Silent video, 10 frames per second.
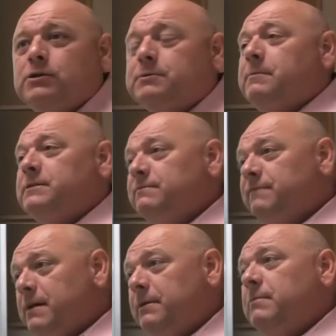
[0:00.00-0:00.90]
There's going to be
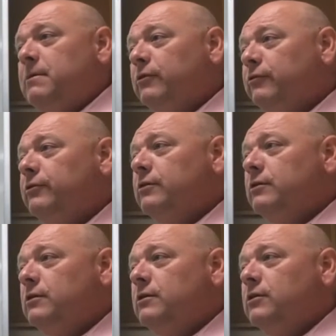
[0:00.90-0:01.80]
some family members.
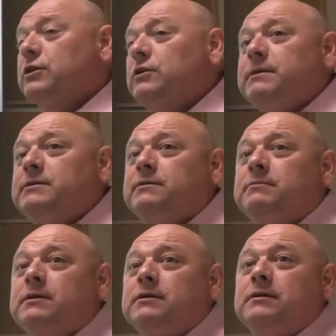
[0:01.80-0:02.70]
There's going to be
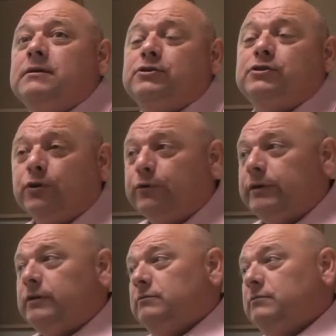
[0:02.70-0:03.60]
some
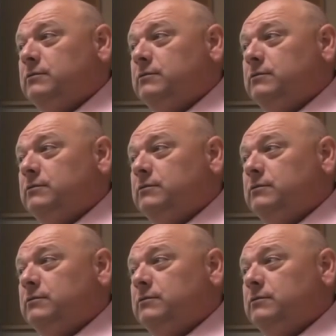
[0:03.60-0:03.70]
children,